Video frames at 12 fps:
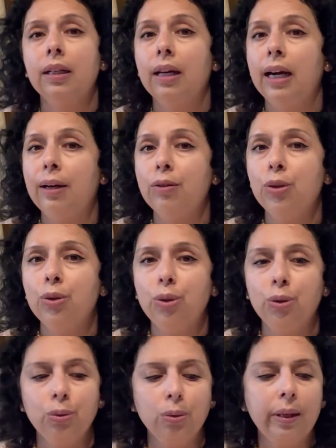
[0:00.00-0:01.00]
how to
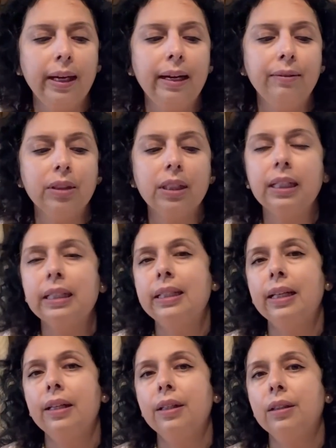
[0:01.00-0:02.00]
do have a
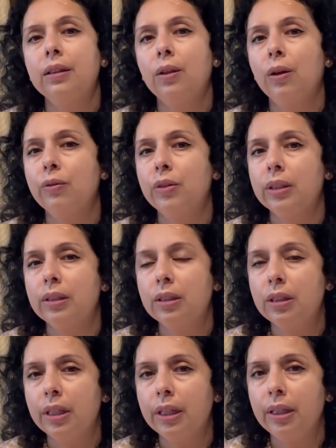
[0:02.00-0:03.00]
container of the
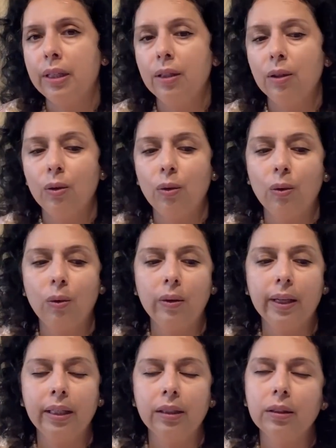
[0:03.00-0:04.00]
steel or
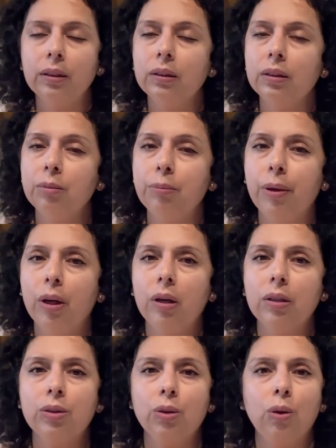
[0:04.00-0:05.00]
an earthen
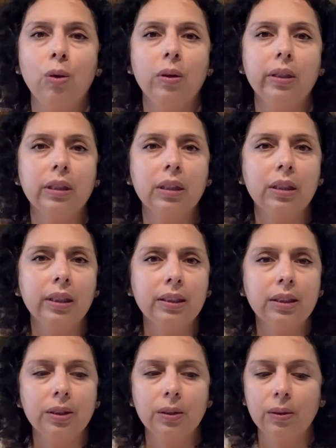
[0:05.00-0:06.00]
pot or a
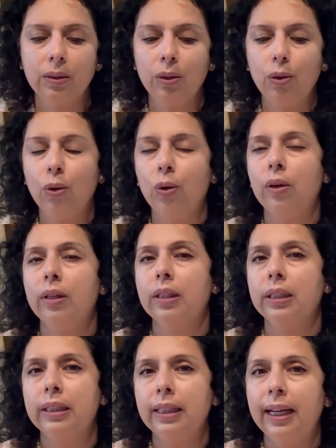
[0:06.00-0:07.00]
crystal or
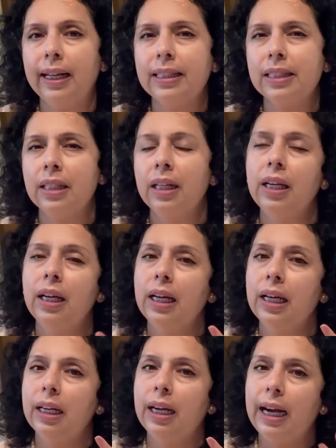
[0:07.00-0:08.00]
a glass
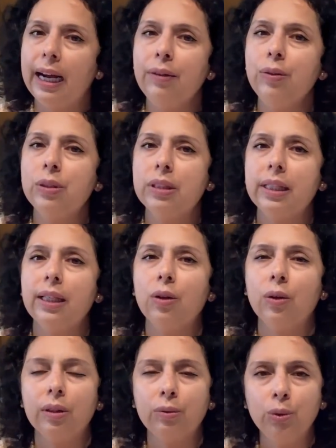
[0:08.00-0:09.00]
I would say,
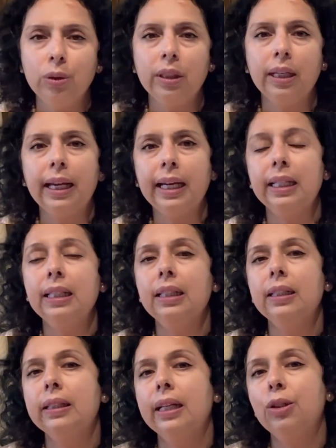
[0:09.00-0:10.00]
or a wooden,
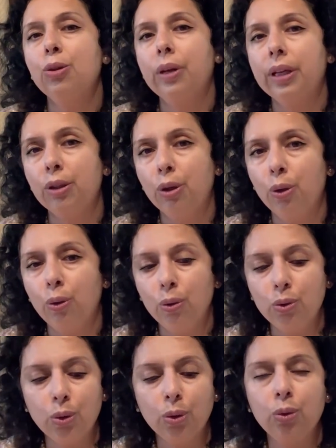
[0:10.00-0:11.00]
anything that you can
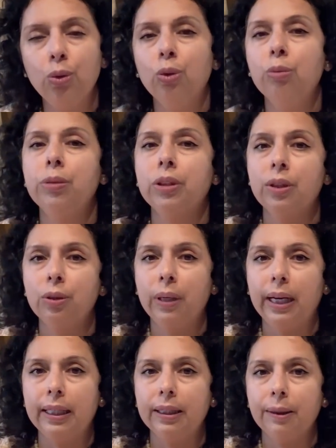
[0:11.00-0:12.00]
hold so you don't burn your
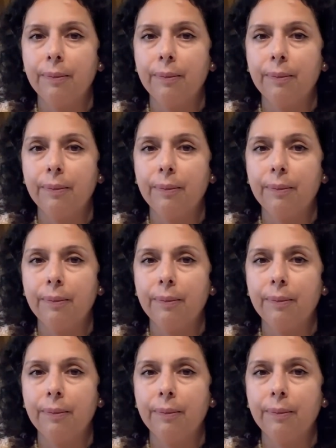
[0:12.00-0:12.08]
hand.